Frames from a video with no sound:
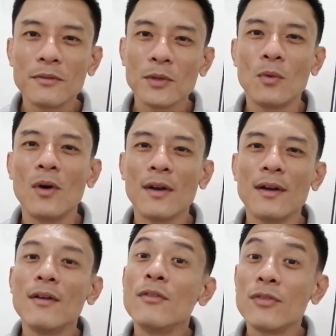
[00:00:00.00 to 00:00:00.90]
the reward
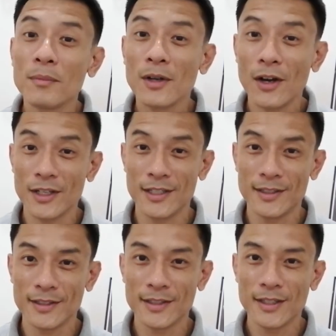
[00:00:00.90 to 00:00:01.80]
from God.
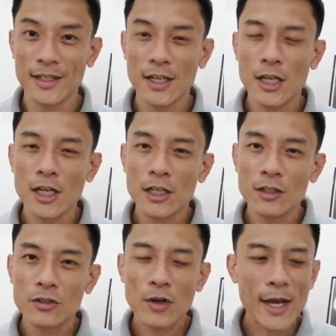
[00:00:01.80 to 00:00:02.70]

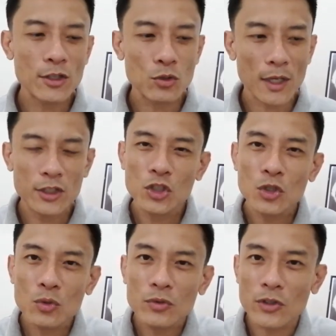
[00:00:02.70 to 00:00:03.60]
Try to
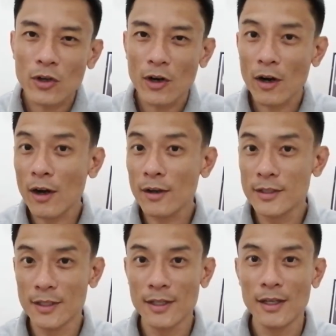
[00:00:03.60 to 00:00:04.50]
attune your
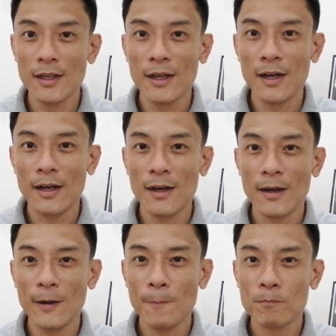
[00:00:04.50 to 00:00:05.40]
heart
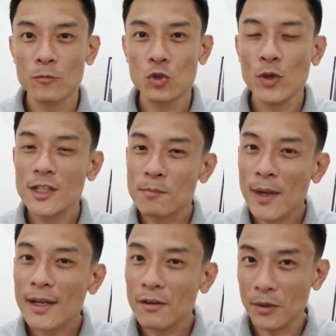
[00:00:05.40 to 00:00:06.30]
to
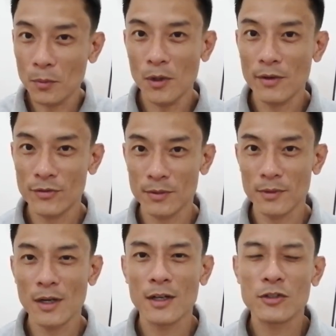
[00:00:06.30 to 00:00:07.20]
expect a reward
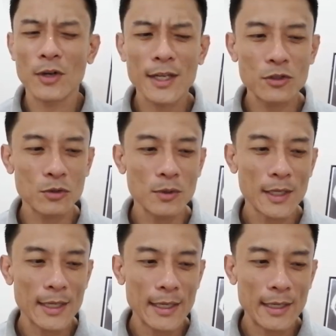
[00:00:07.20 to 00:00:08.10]
from God. Try
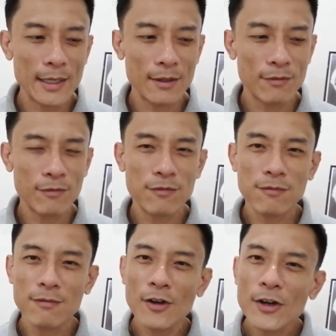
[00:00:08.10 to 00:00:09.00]
to
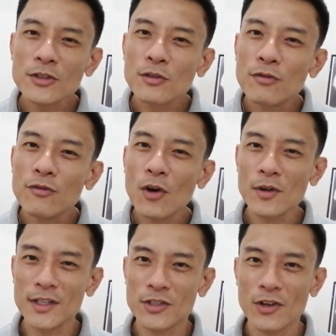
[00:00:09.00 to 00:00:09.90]
learn to
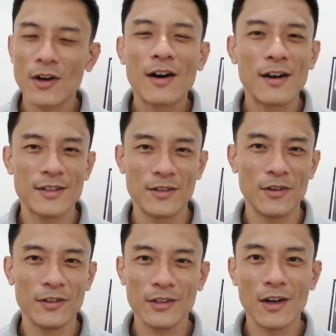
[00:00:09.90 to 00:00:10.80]
focus your heart
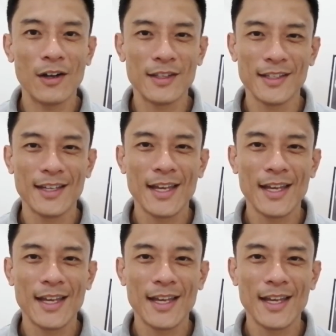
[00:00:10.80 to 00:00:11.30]
on God.